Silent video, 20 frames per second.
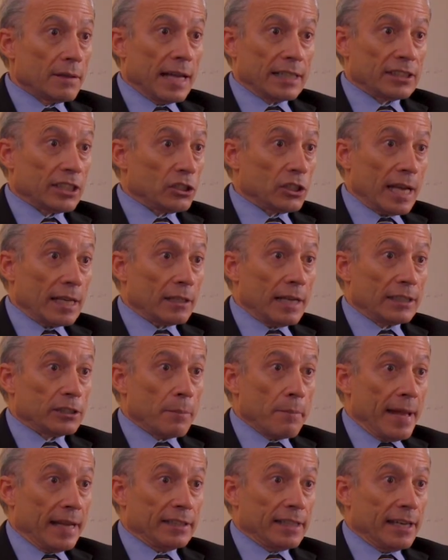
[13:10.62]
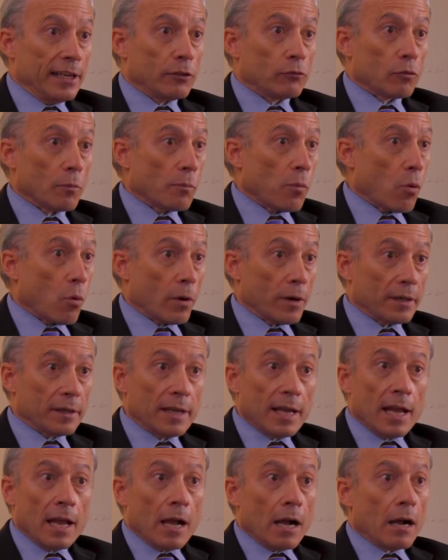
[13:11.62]
That's exactly, it's a mandated report.
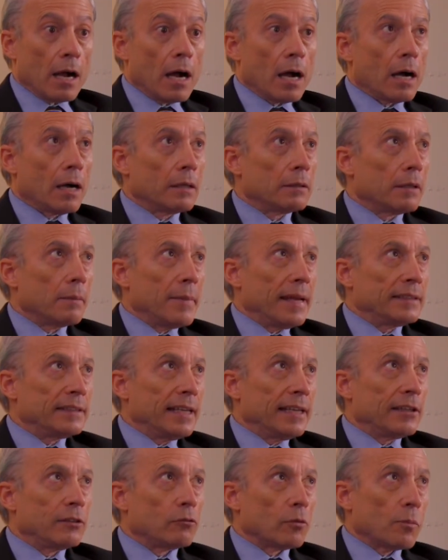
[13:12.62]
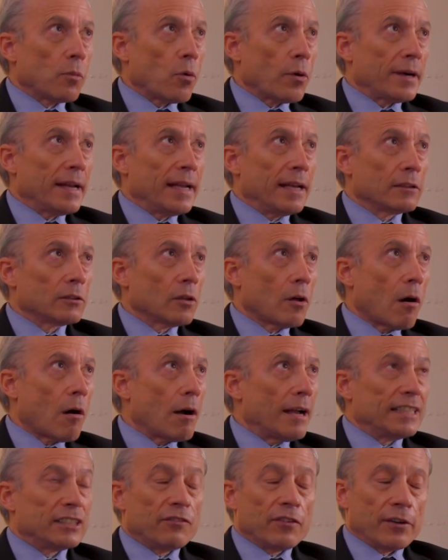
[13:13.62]
The mandated reporting law
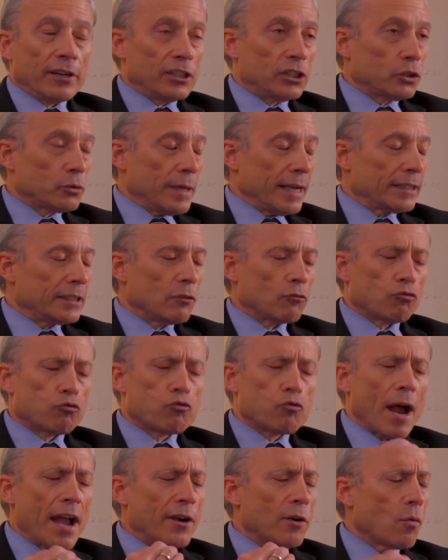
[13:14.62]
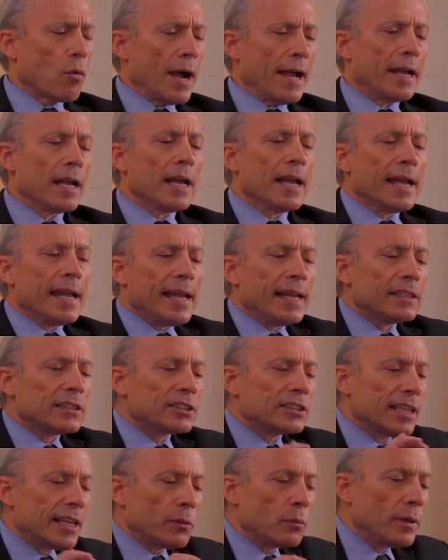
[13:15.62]
is very strict right away.
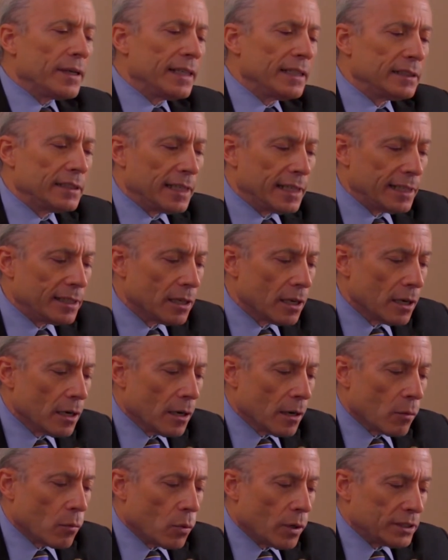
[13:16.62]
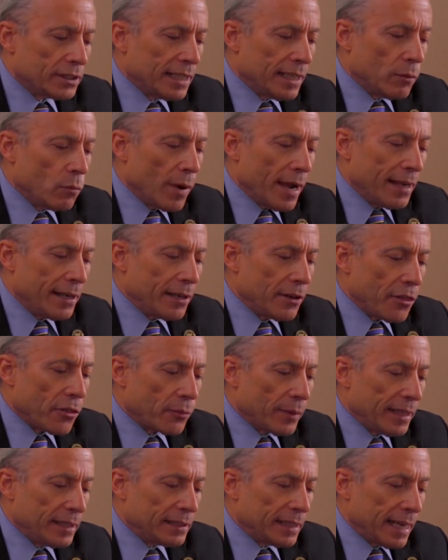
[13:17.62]
Instead, what he did was he waited
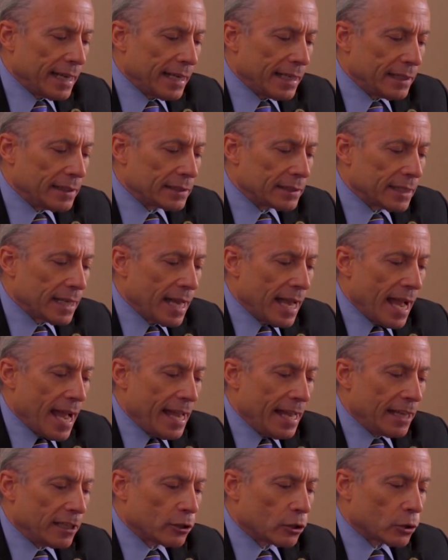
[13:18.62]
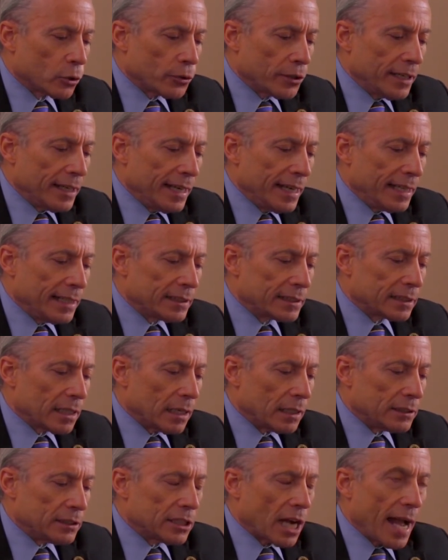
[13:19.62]
3 days, he alerted his
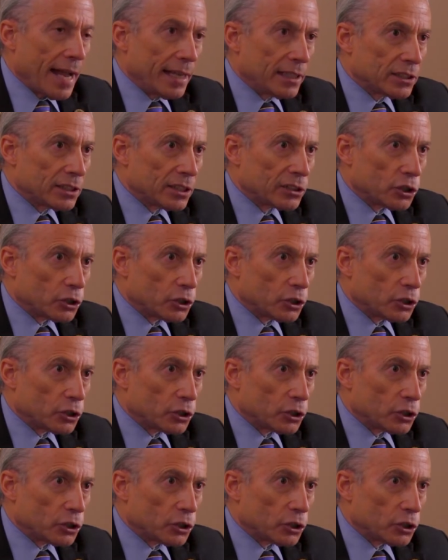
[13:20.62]
diocese